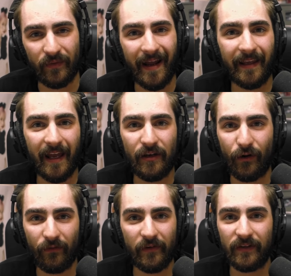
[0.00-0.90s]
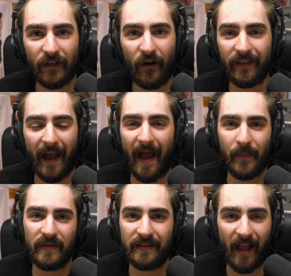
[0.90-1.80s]
when I get nervous, all that
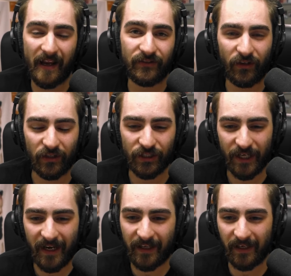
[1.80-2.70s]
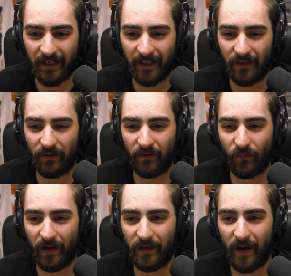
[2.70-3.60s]
happens is I start shaking and
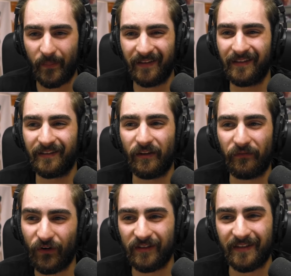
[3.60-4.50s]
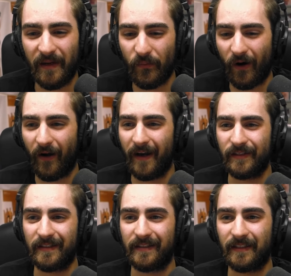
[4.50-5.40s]
whatnot. But this is the first time where I
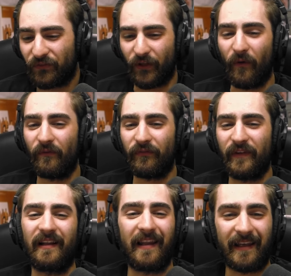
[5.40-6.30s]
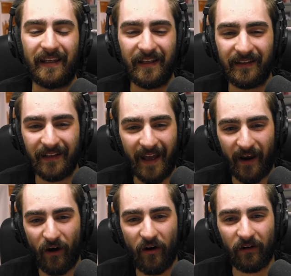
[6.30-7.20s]
just don't feel like eating at
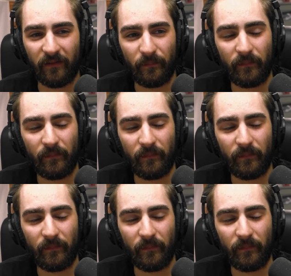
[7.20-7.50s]
all.